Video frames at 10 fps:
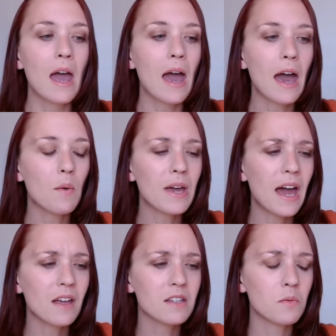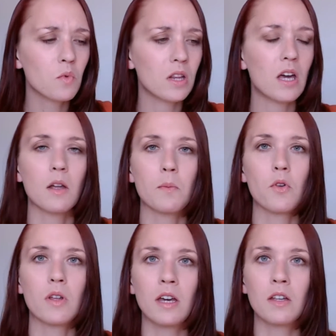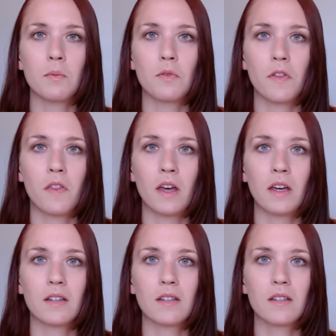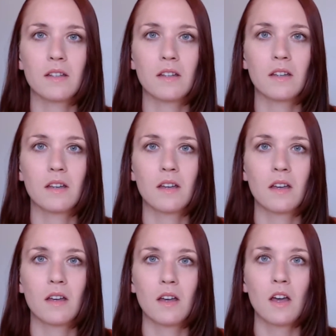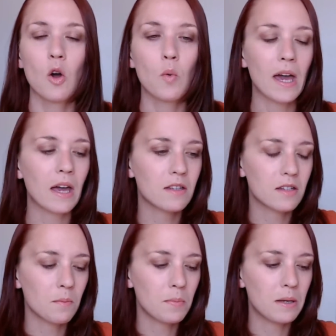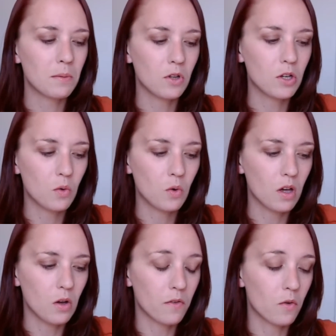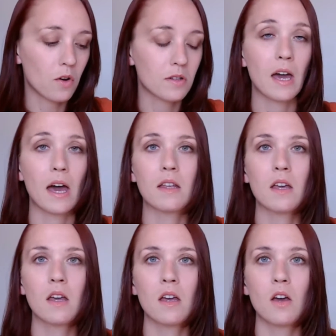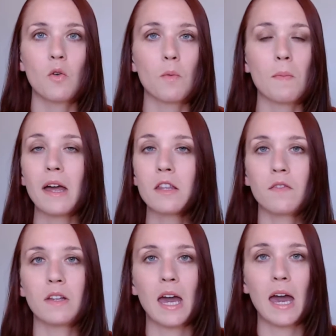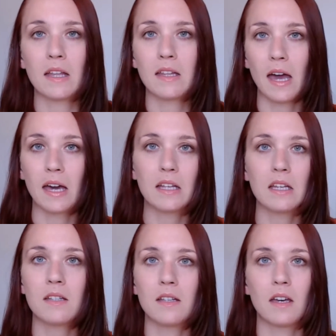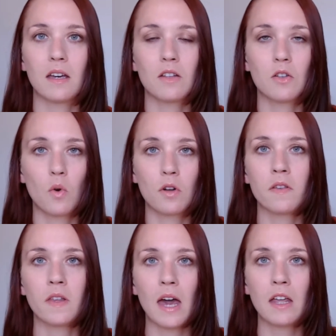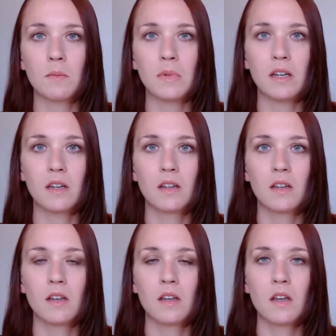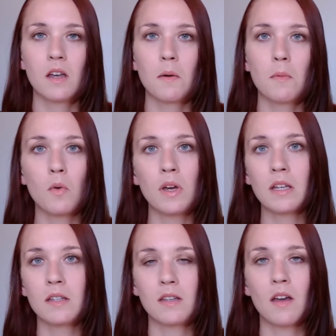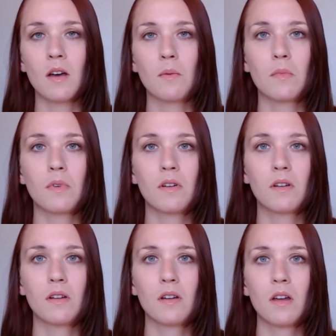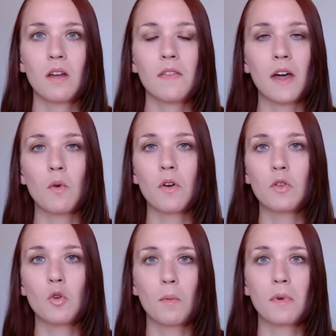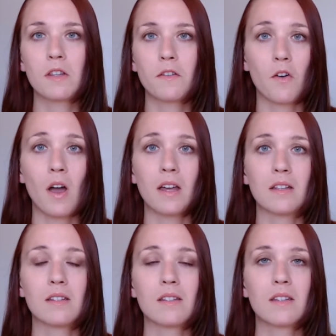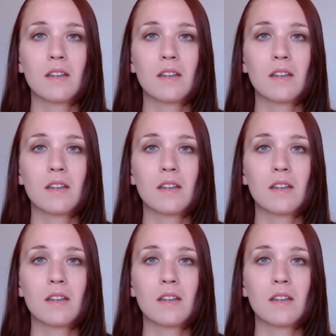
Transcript: And we had some really unpredictable things. We had some people who of course were massively antagonistic towards the enemy, but we had some that were enormous friends.